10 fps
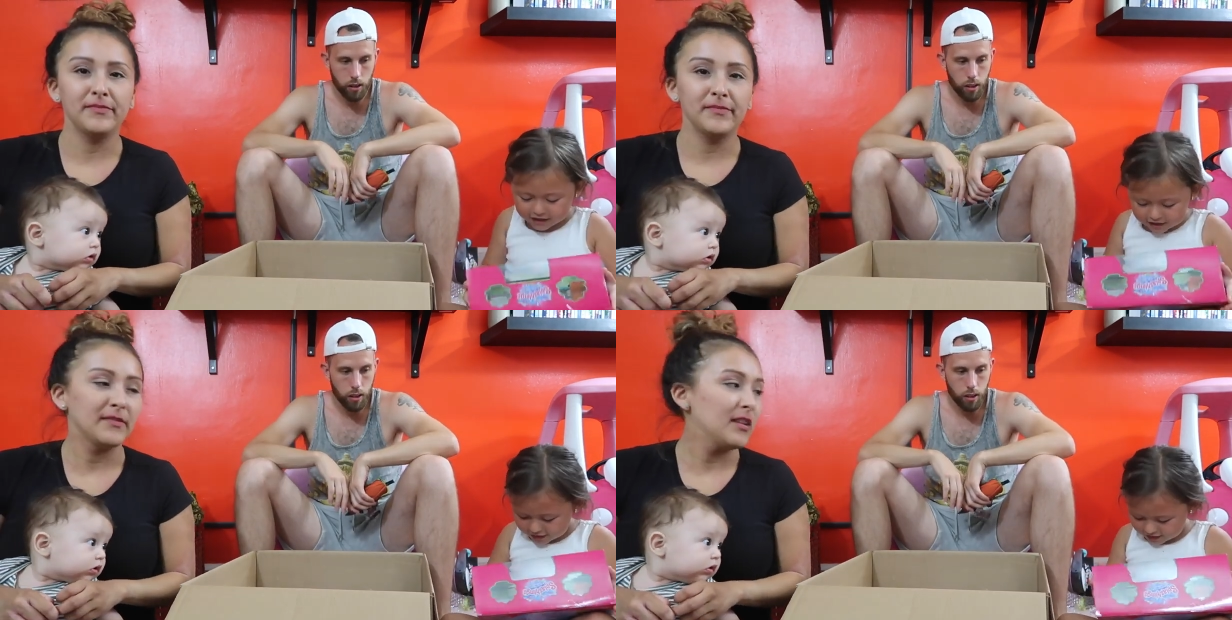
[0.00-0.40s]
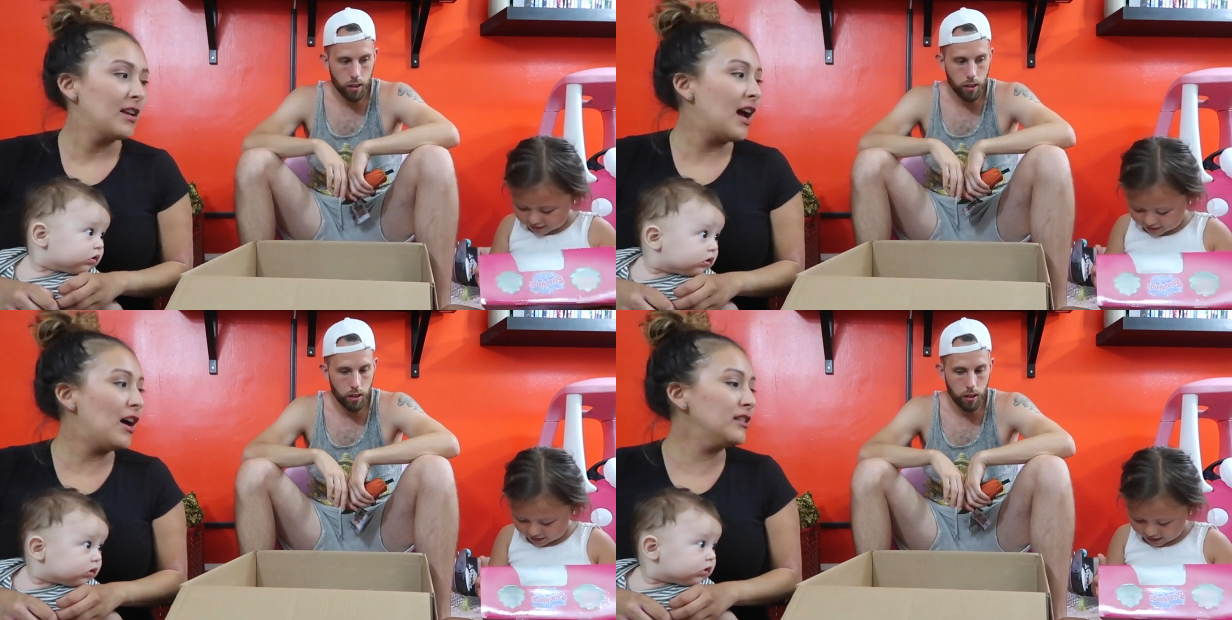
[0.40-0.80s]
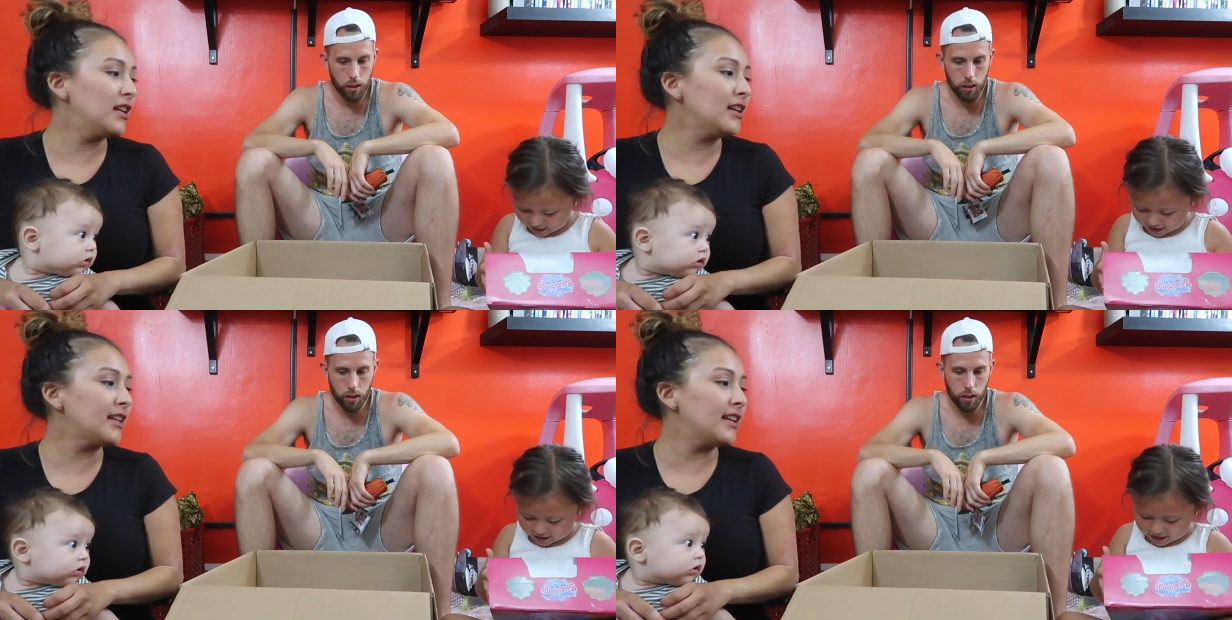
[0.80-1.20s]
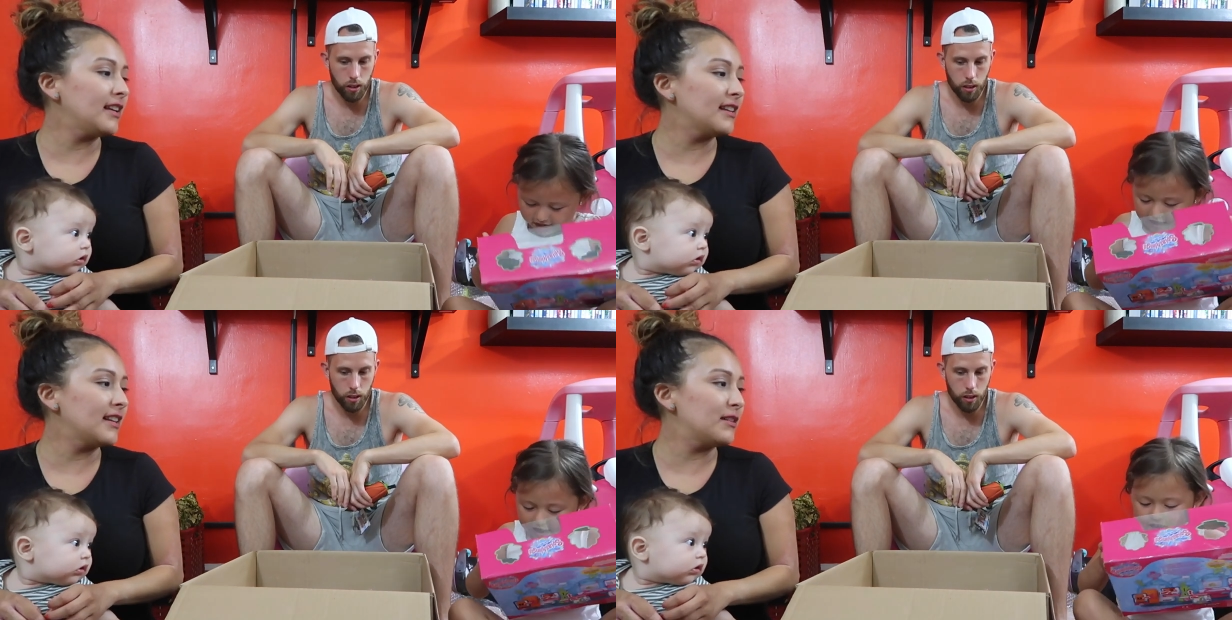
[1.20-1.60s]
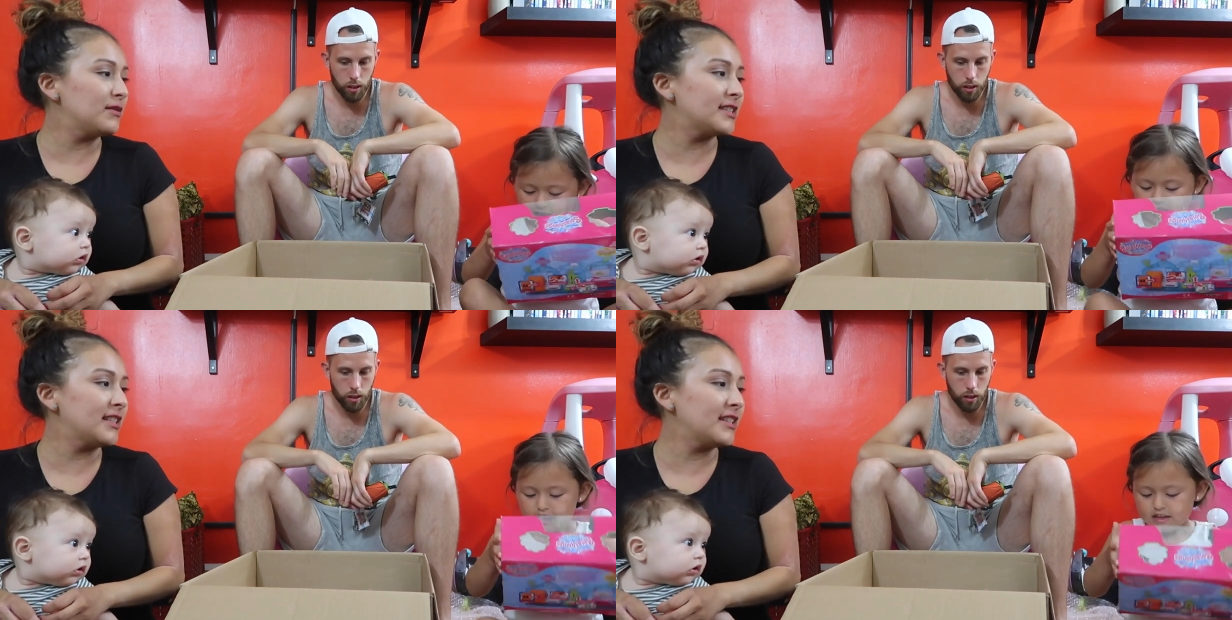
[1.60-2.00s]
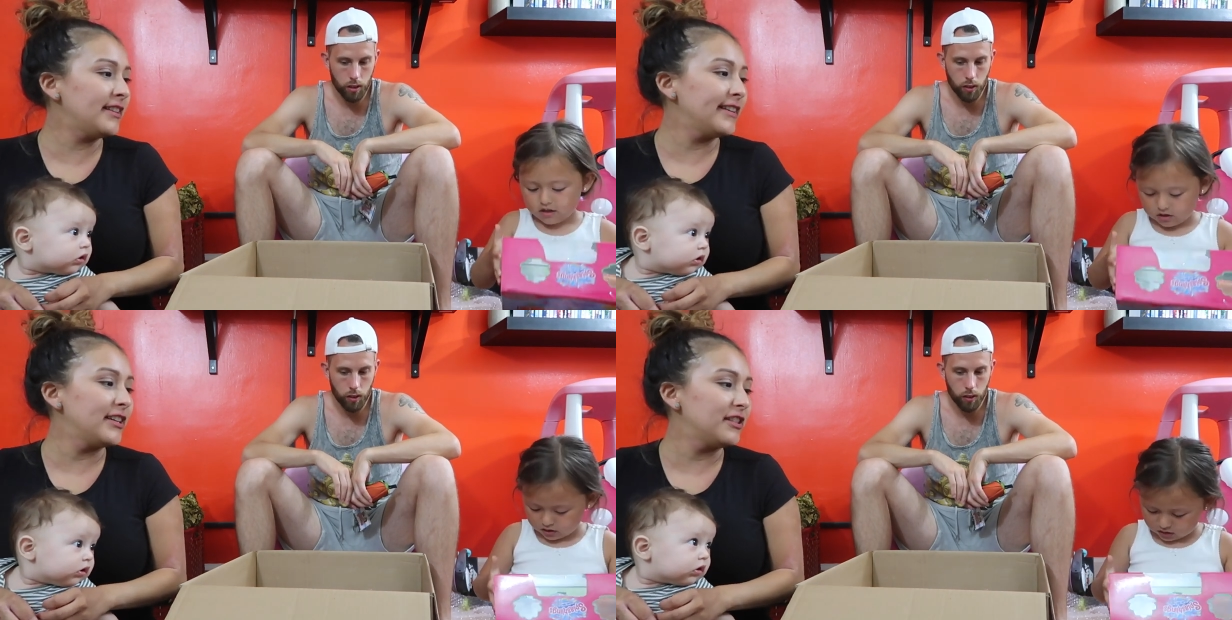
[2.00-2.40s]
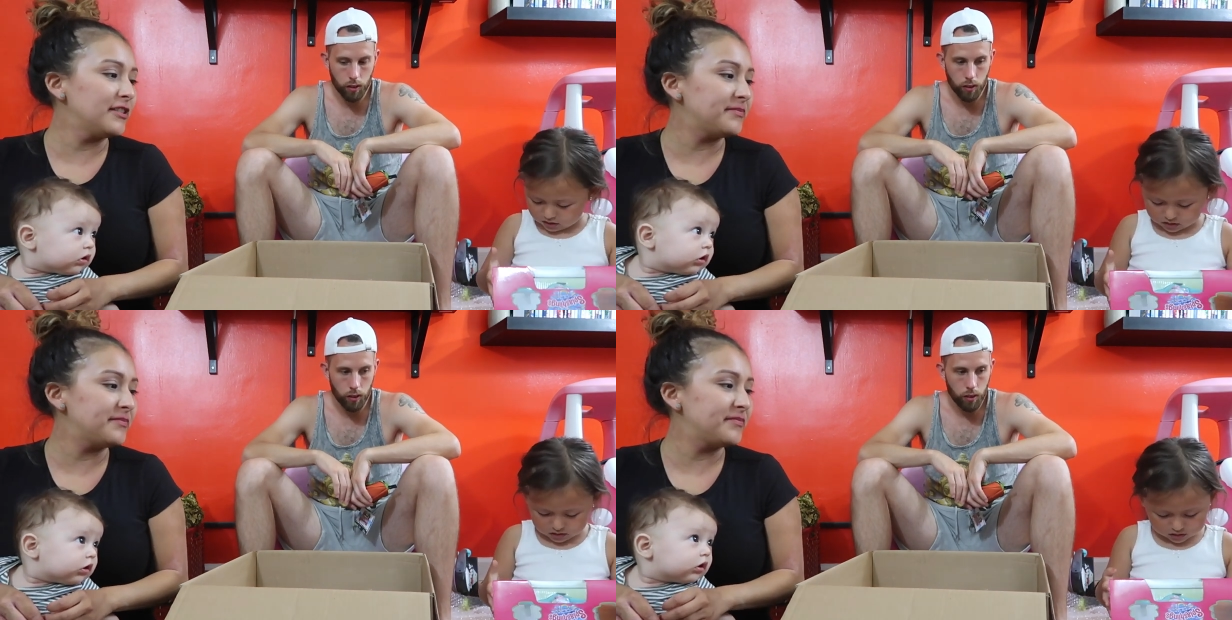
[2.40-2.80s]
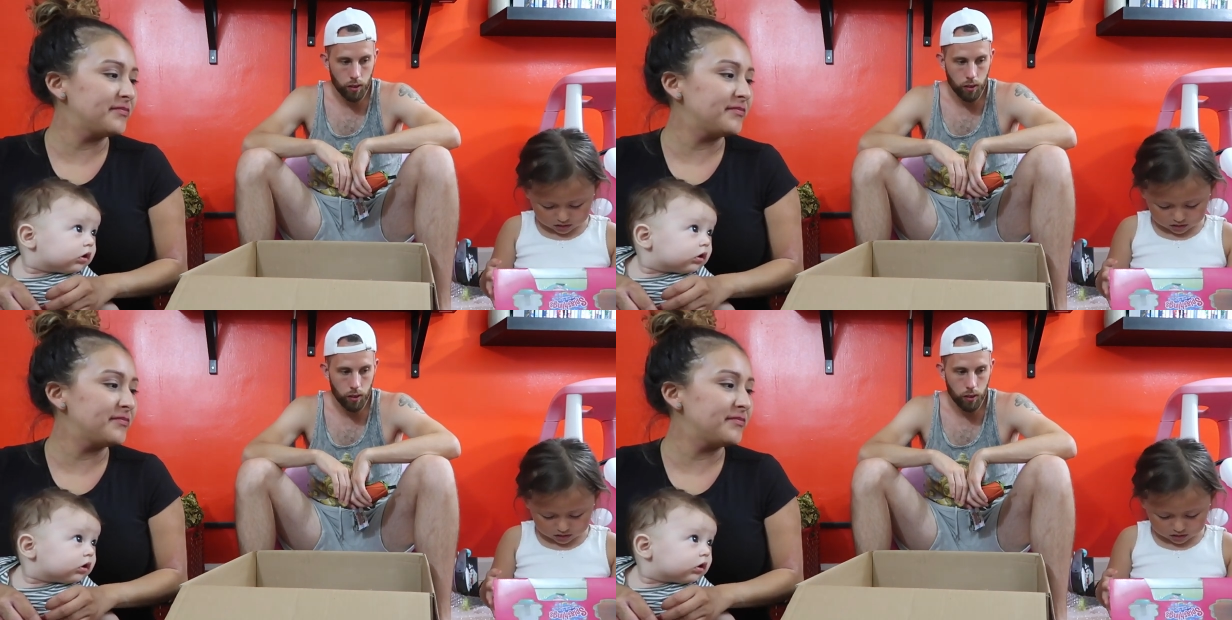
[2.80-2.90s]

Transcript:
Speaker 1: gosh. How lucky that it was still in there.